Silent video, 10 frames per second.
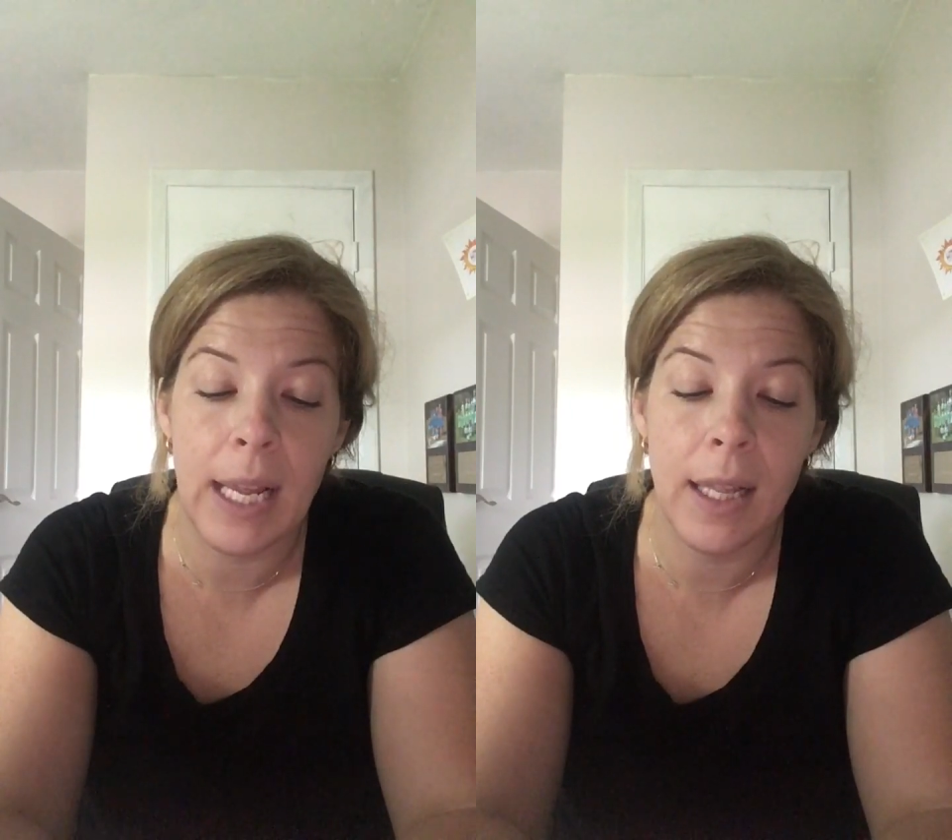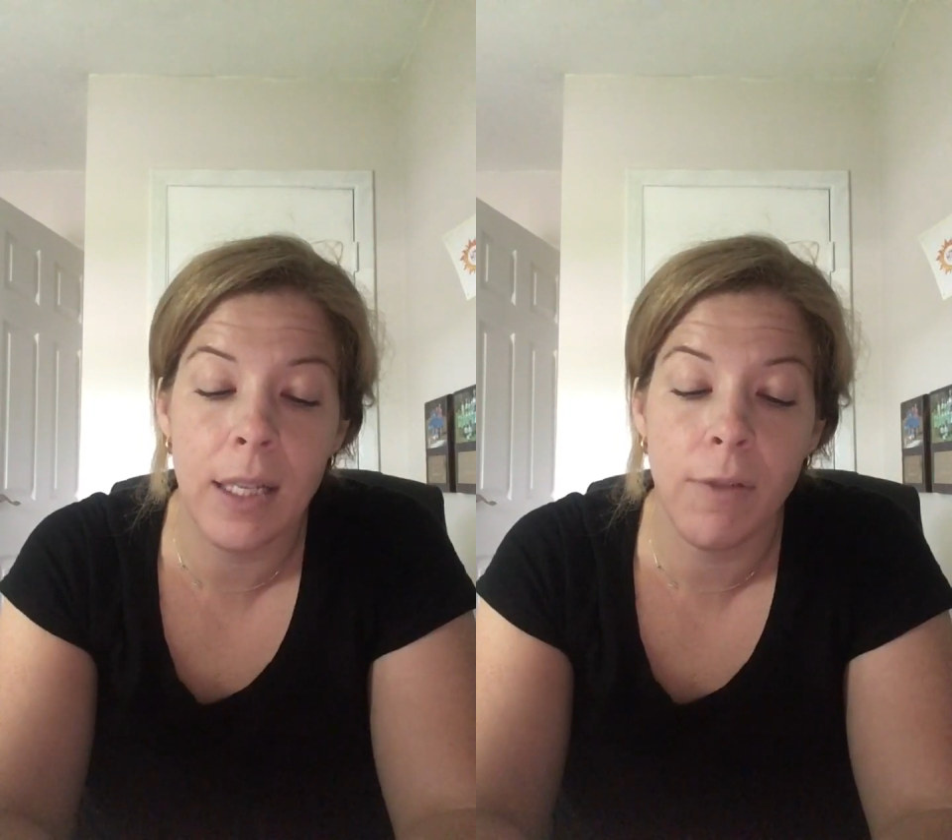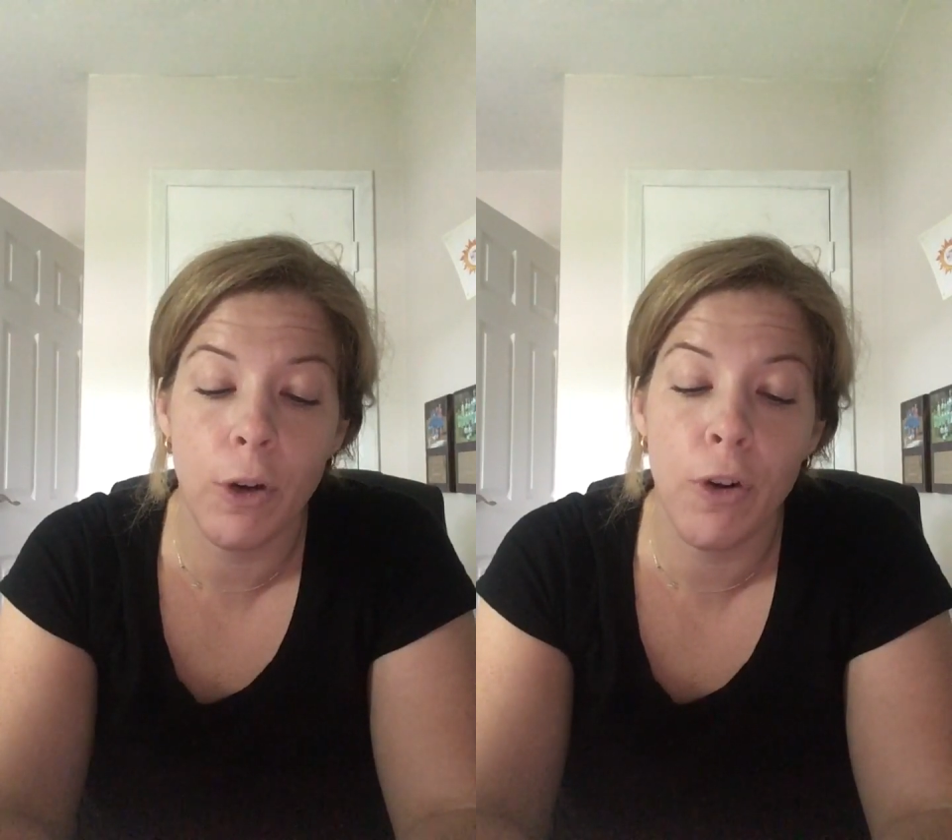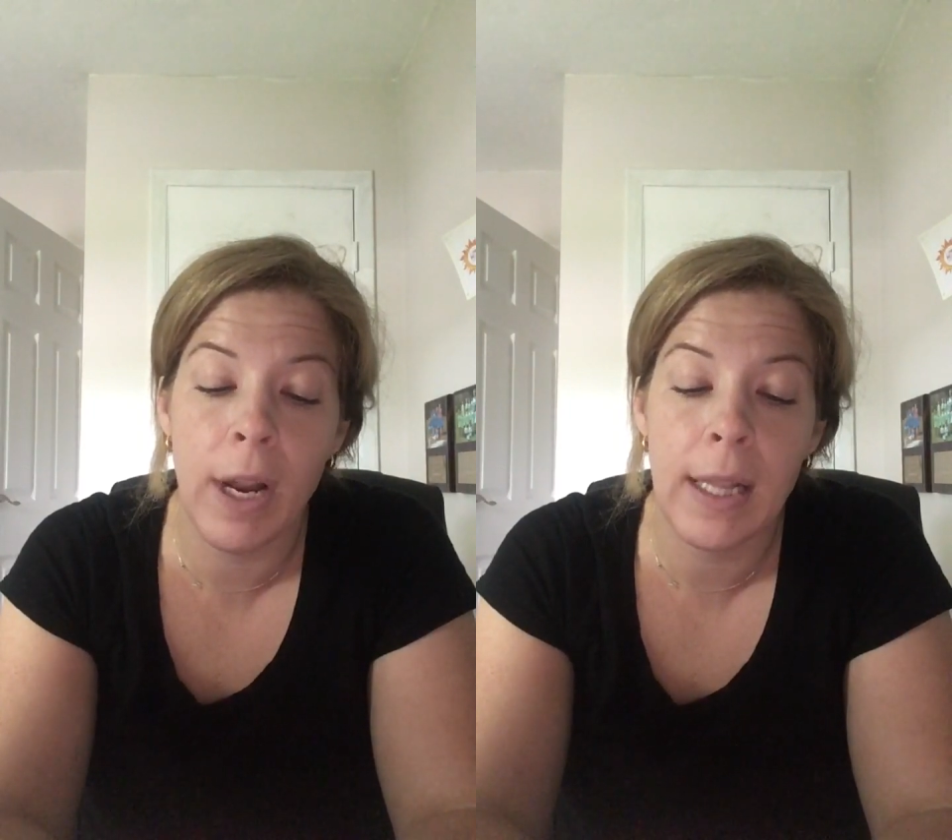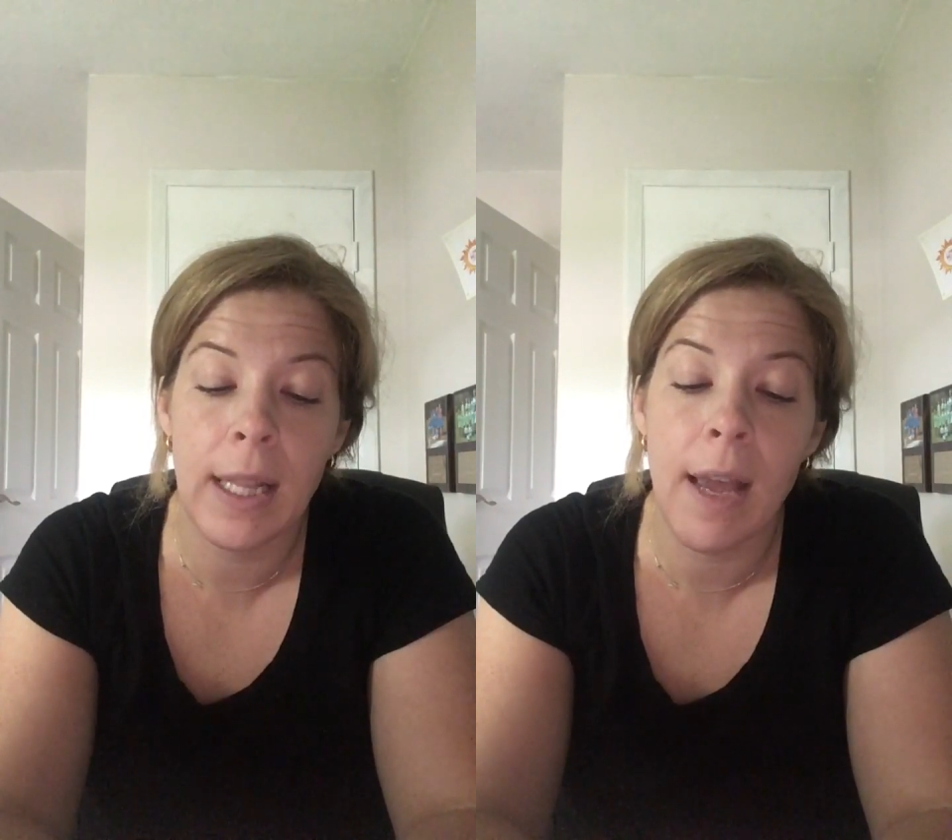A list for
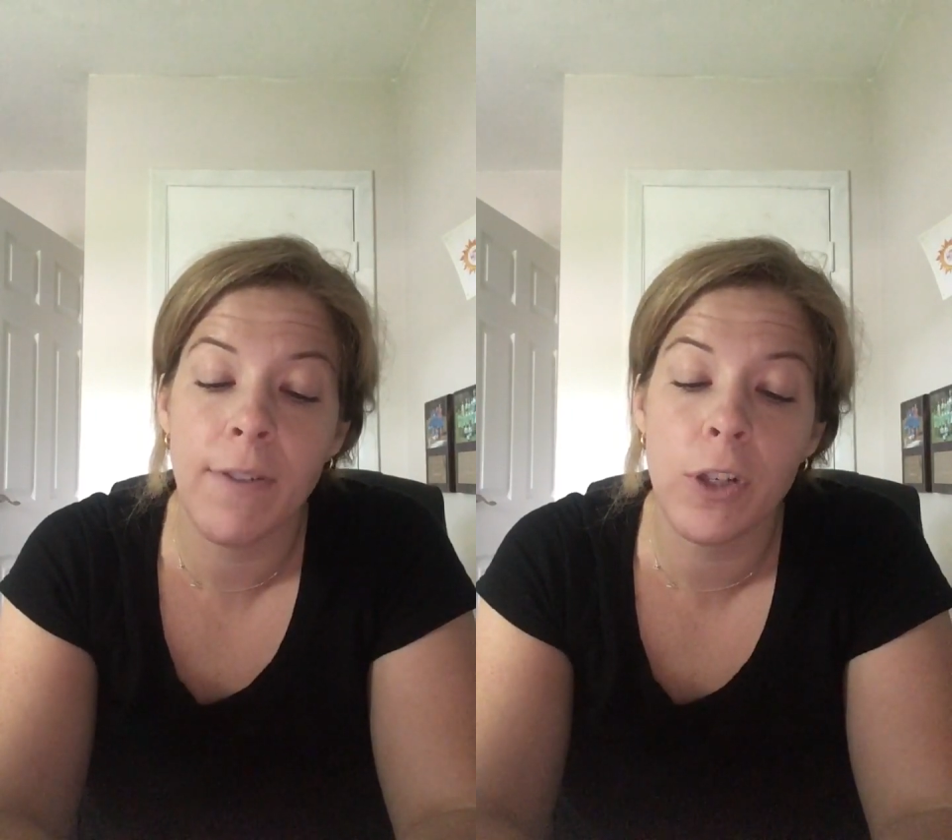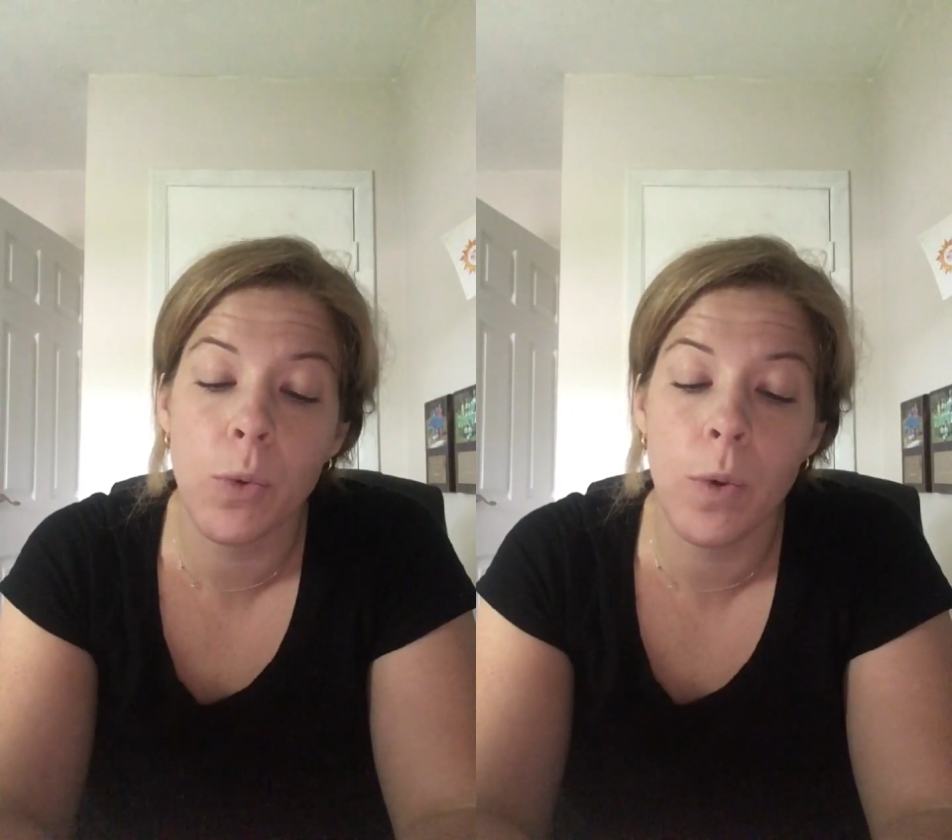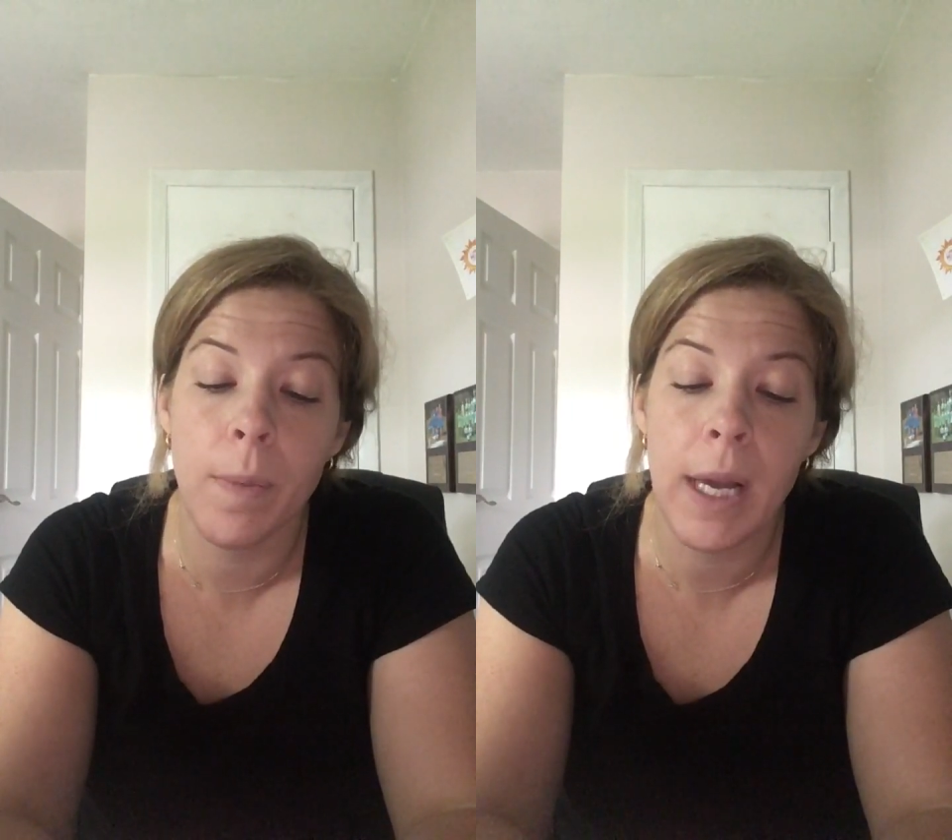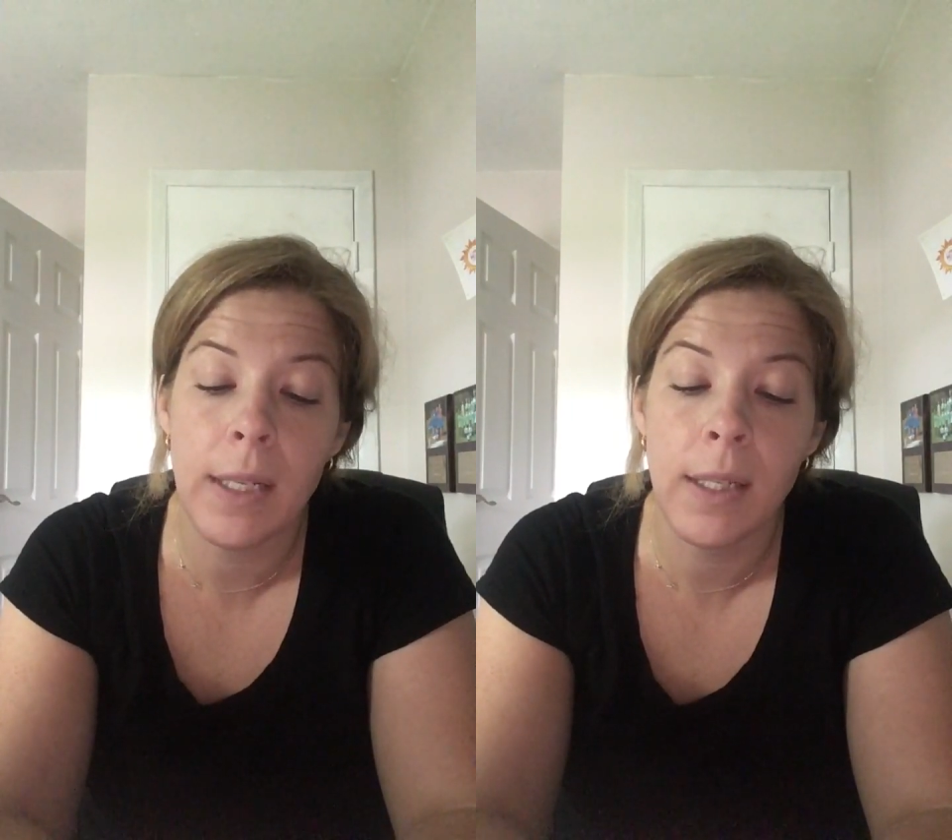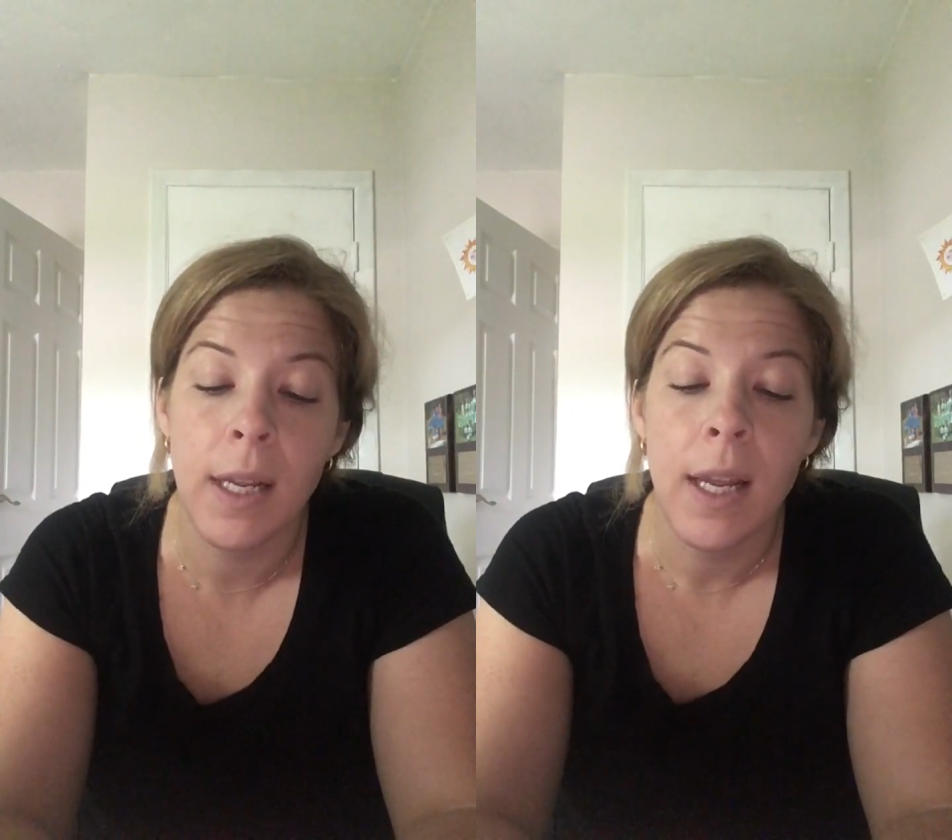grand theft school
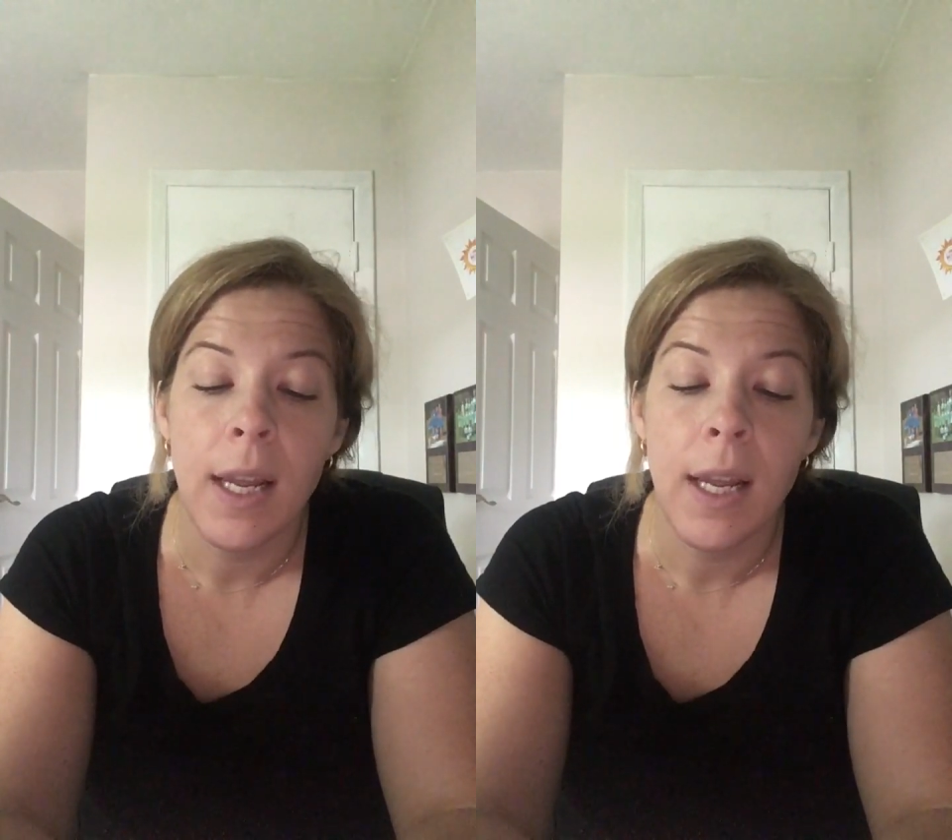bus,